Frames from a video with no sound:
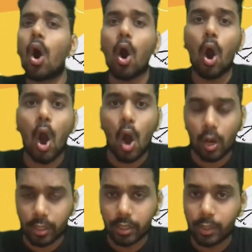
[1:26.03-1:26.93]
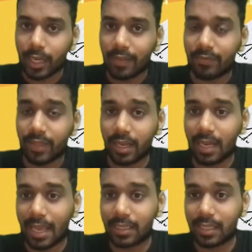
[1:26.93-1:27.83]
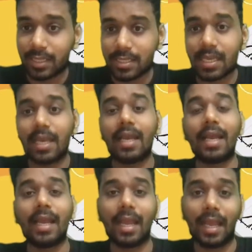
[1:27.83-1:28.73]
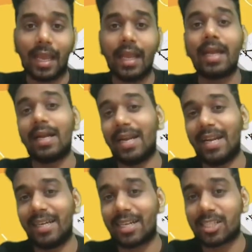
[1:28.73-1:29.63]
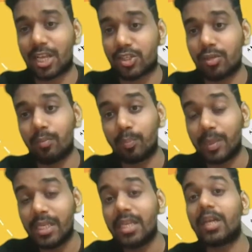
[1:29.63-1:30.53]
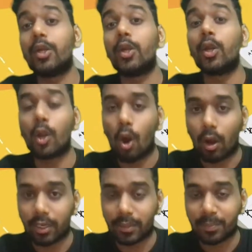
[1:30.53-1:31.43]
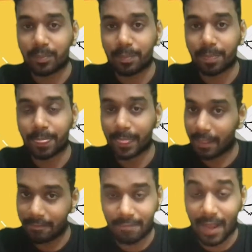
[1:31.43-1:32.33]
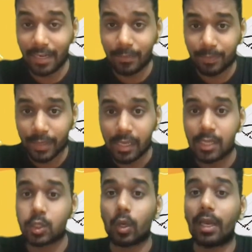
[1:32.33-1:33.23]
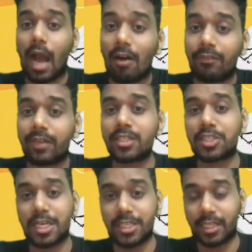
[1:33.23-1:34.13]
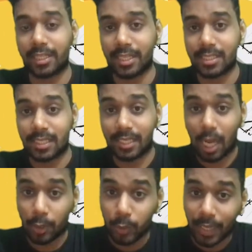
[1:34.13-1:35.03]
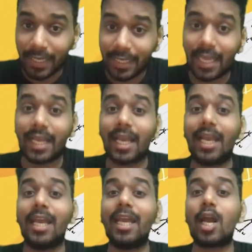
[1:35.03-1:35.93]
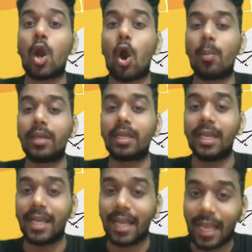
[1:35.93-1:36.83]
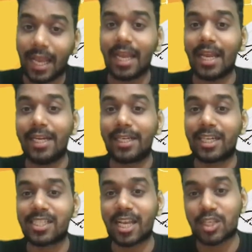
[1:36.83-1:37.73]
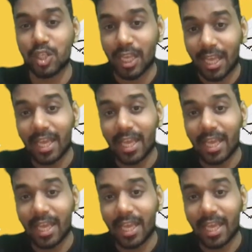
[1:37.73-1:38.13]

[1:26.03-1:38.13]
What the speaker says: or you can think like this, A intersection B naught. Fine. So after changing this, now you can take A common. A intersection